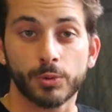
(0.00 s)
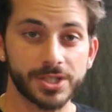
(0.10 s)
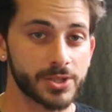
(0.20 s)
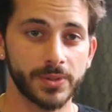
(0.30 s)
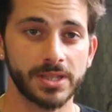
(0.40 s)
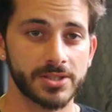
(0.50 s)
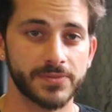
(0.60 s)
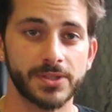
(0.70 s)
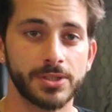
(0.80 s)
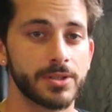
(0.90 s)
we're doing this
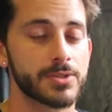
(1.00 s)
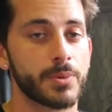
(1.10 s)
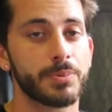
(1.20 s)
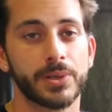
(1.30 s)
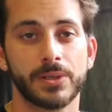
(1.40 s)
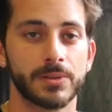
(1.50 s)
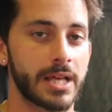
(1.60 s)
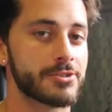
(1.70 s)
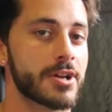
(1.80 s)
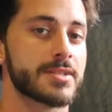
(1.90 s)
for you, we're putting all
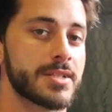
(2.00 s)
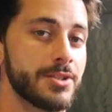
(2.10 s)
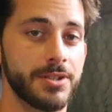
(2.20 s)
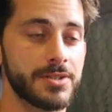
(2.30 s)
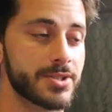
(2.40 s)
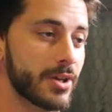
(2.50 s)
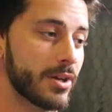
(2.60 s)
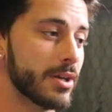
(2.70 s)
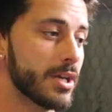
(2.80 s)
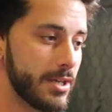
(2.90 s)
our trust in you, so